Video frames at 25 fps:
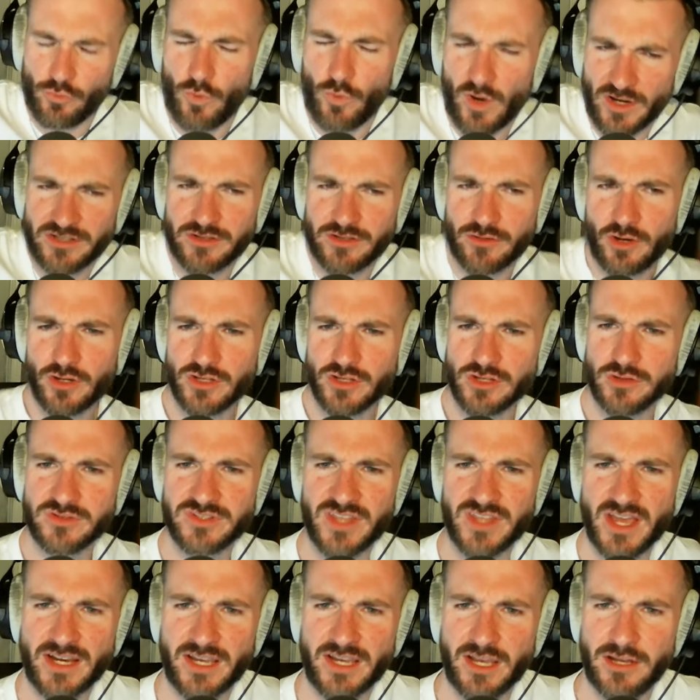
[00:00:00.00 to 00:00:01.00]
Why do you not use
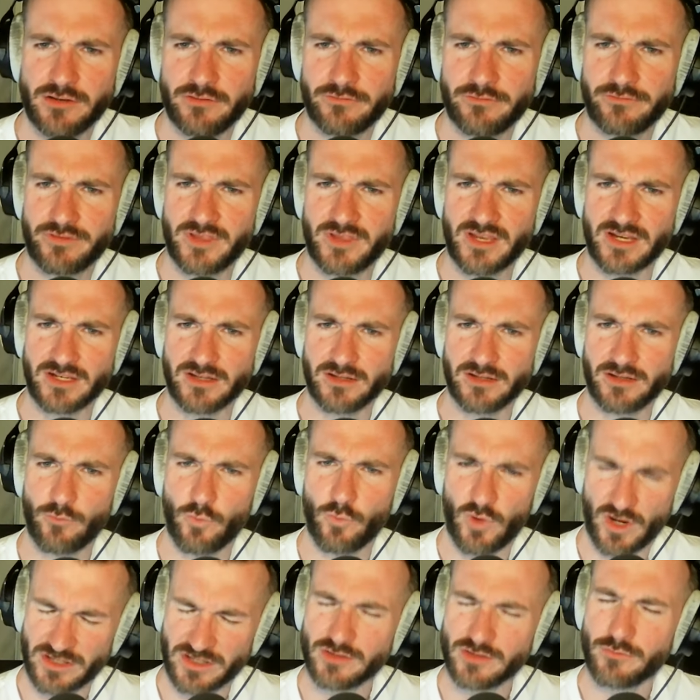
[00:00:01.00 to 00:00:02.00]
that kind of thing, and
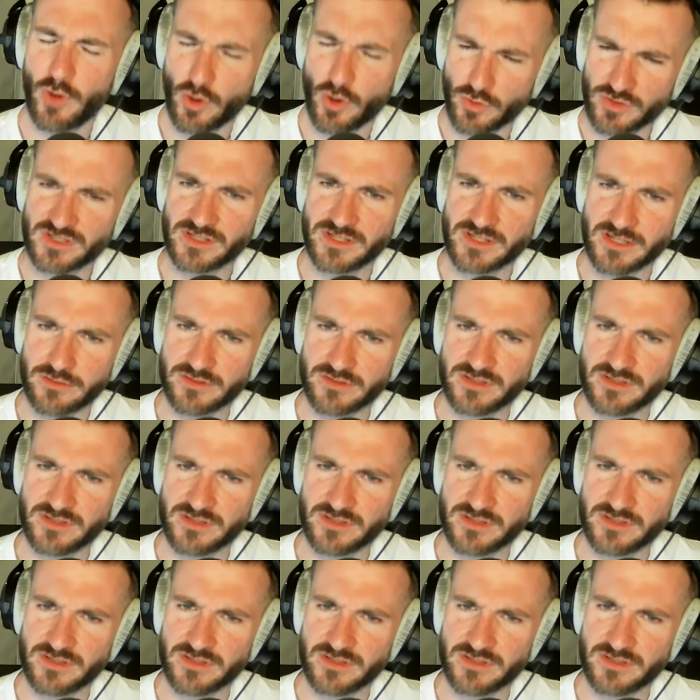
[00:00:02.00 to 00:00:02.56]
why do you mostly use